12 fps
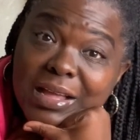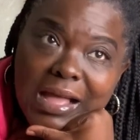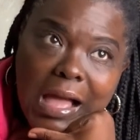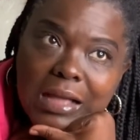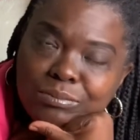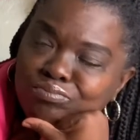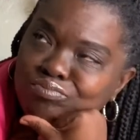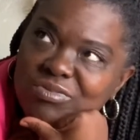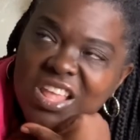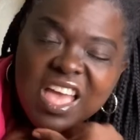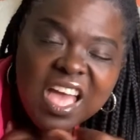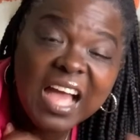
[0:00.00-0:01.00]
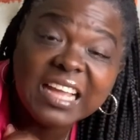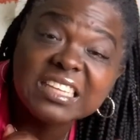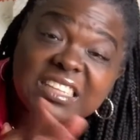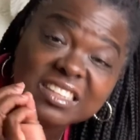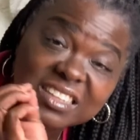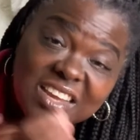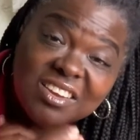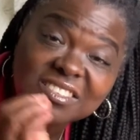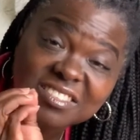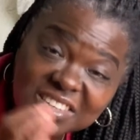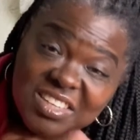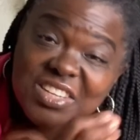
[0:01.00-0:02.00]
I
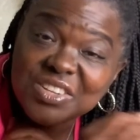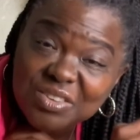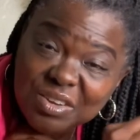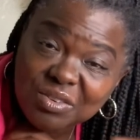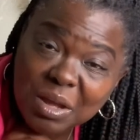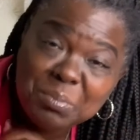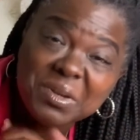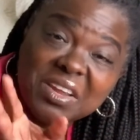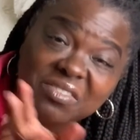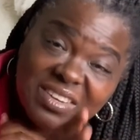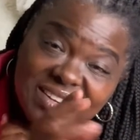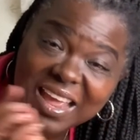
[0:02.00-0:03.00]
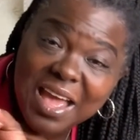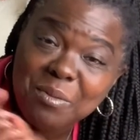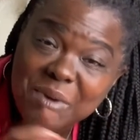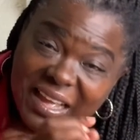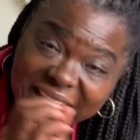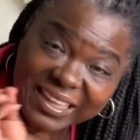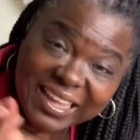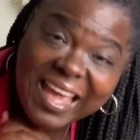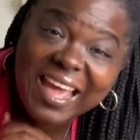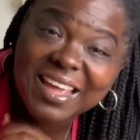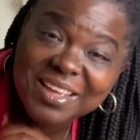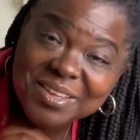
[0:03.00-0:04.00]
guarantee you, I put every dime I got